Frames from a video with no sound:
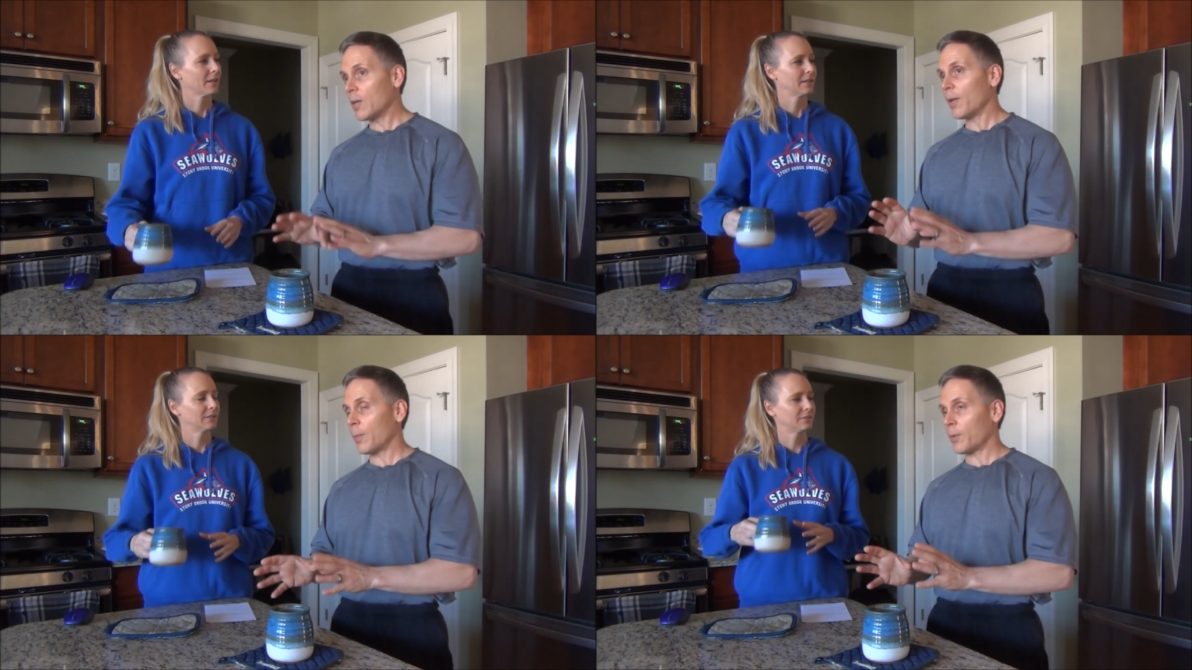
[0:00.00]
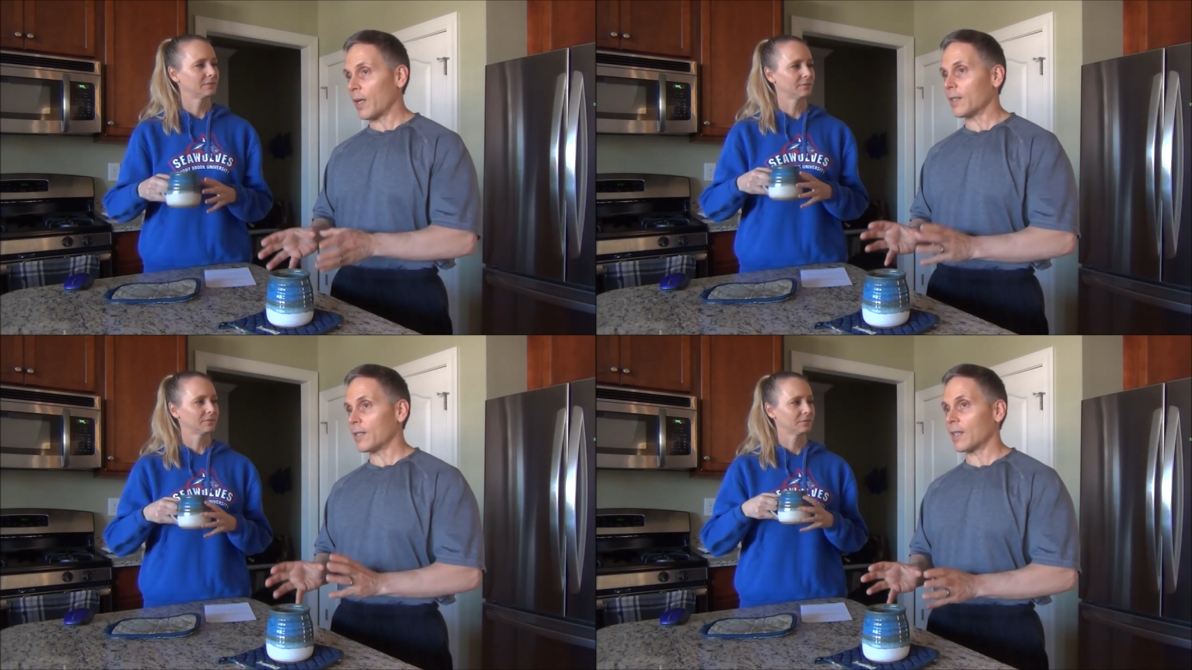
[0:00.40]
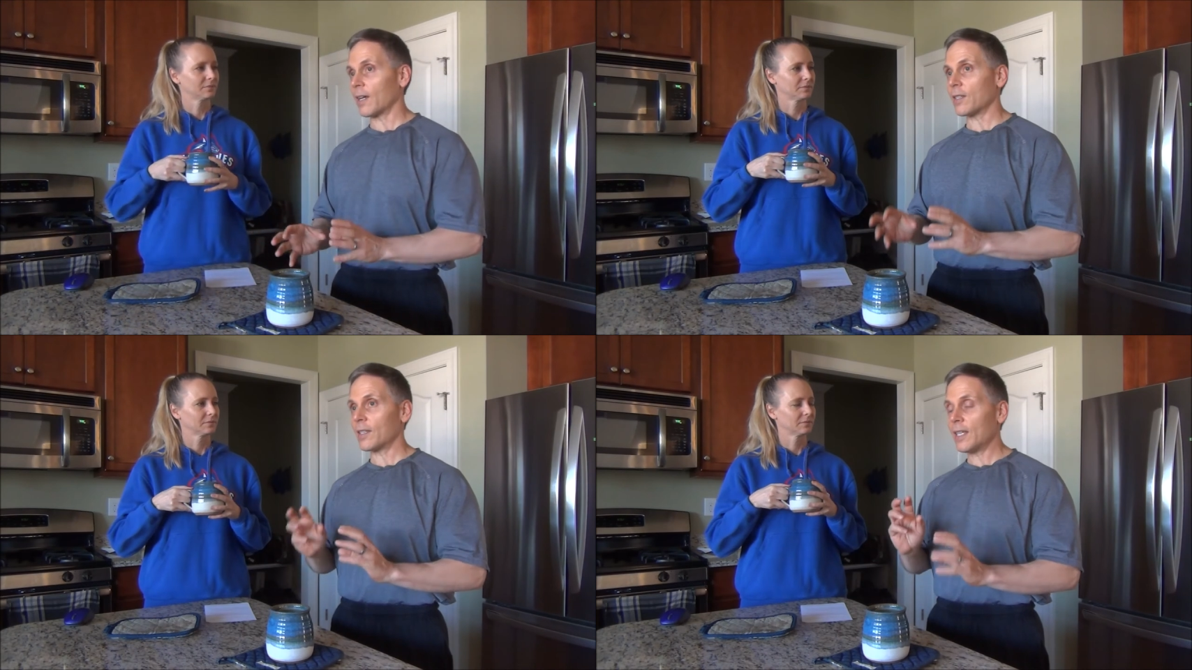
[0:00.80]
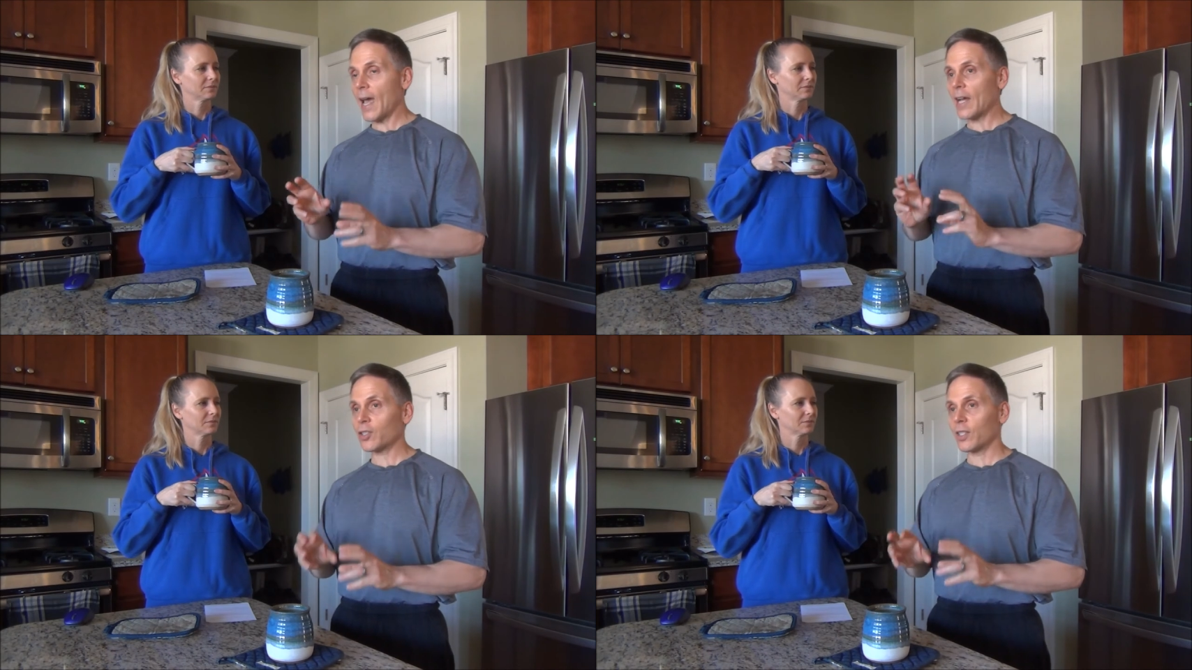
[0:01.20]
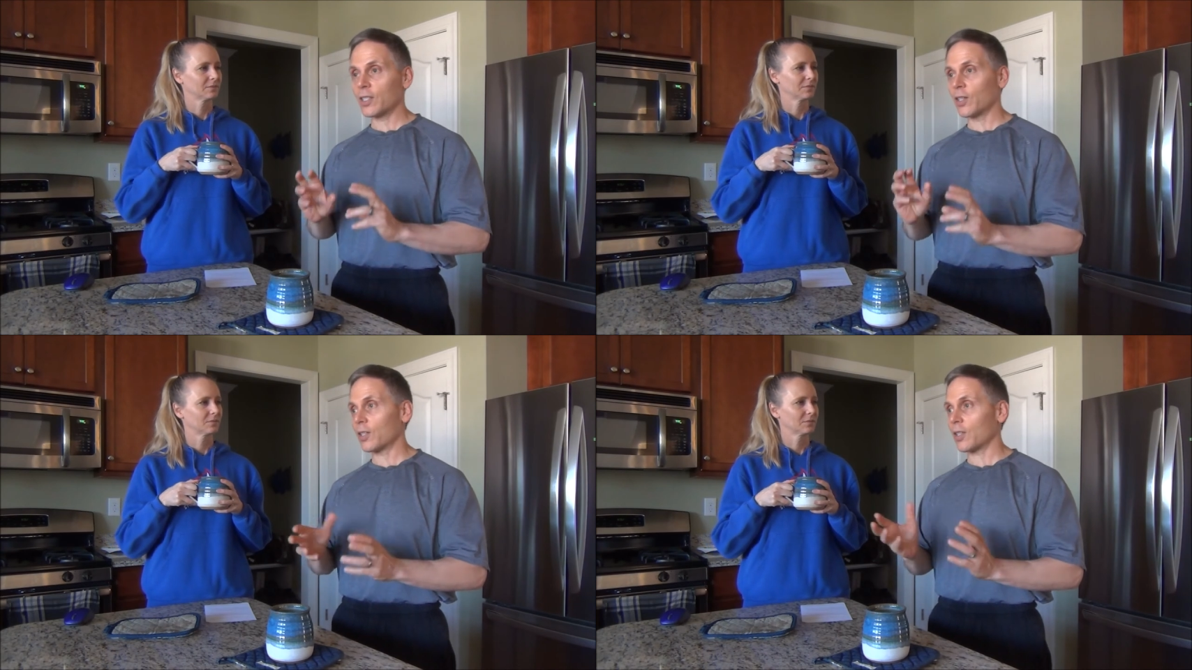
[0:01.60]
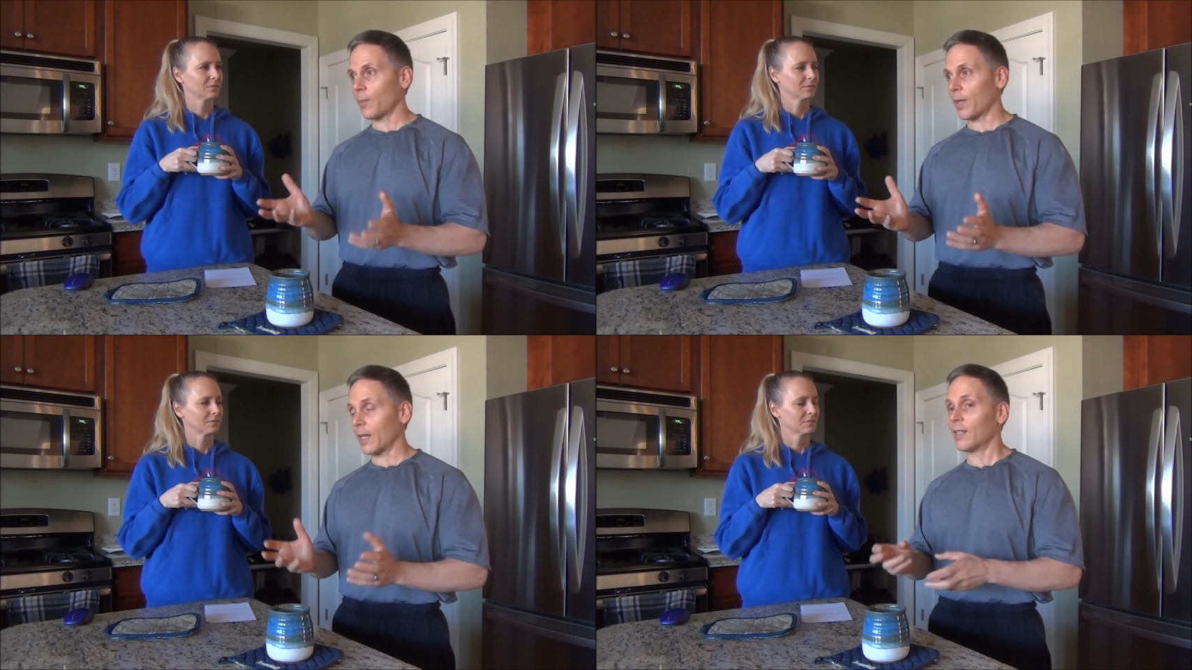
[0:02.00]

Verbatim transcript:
Speaker 1: he manipulated the science is he actually took something.